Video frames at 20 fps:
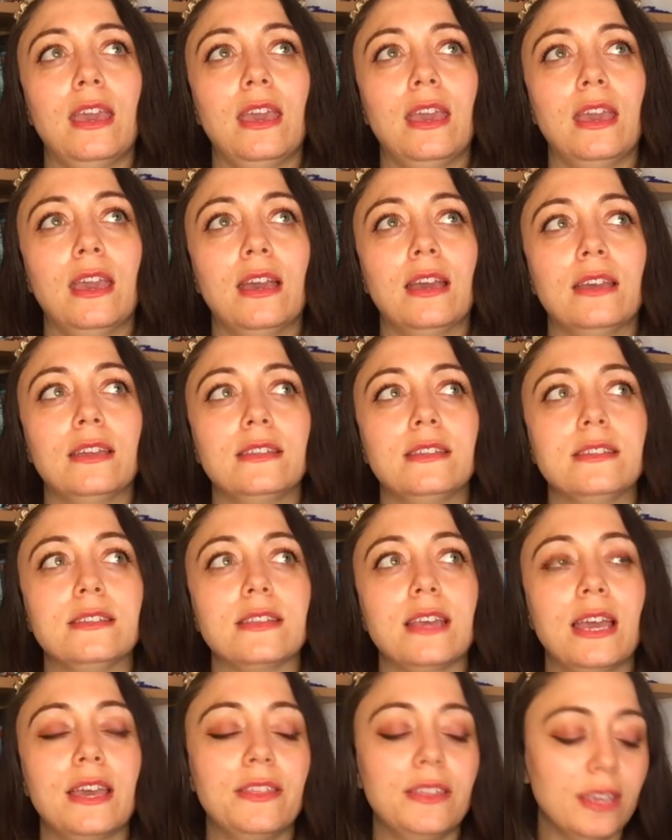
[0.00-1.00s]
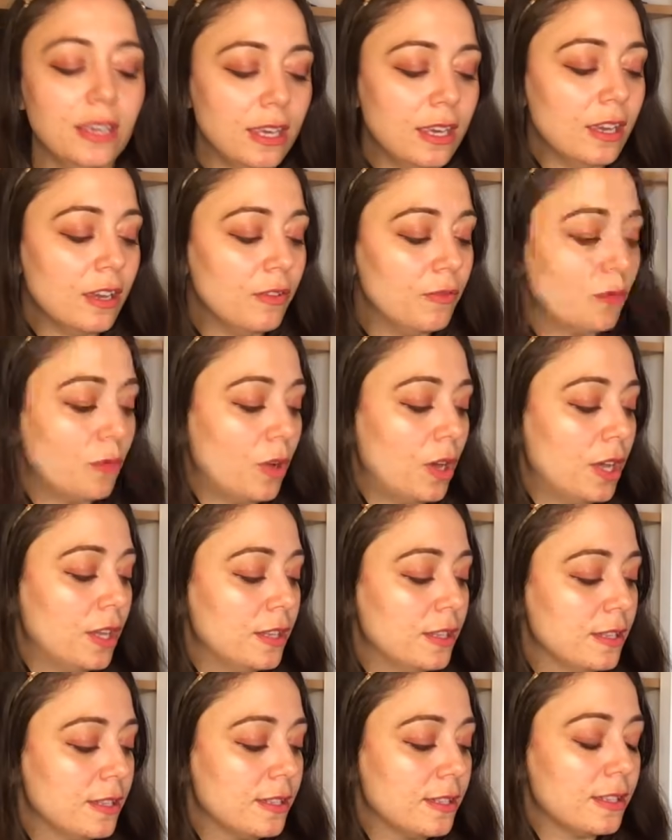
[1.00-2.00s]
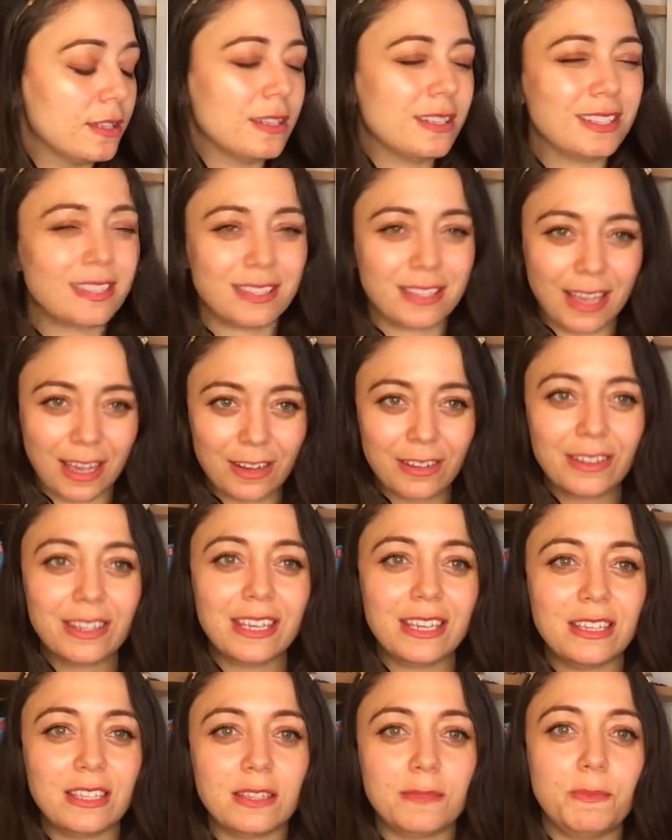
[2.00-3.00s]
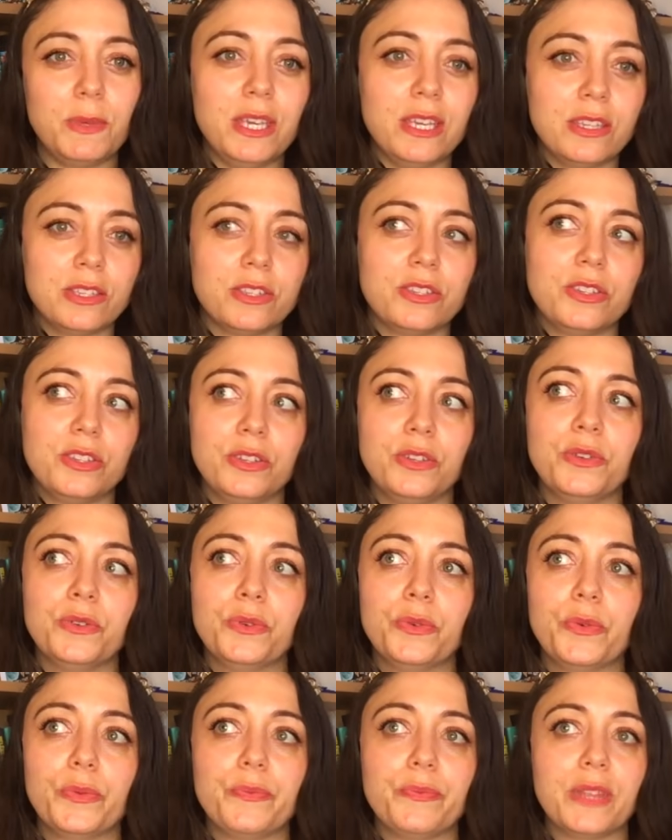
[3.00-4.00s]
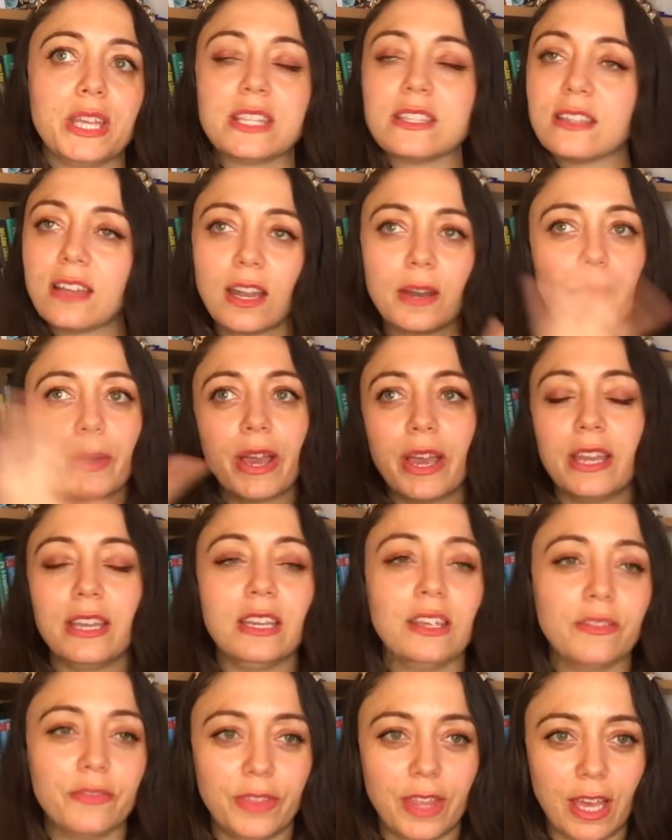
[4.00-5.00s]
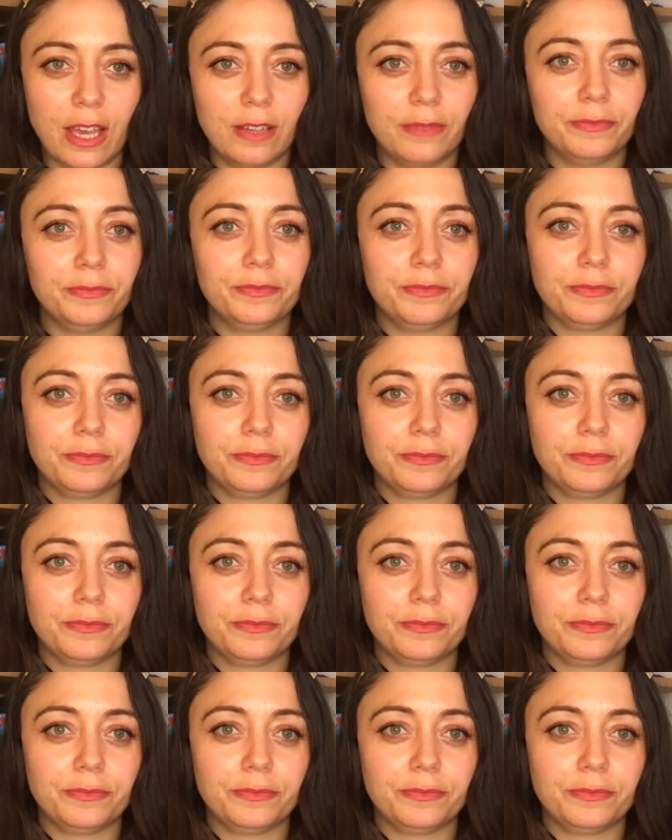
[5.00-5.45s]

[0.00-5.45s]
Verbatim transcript: And I think King of Wands subtly speaks to, it's not about any of that.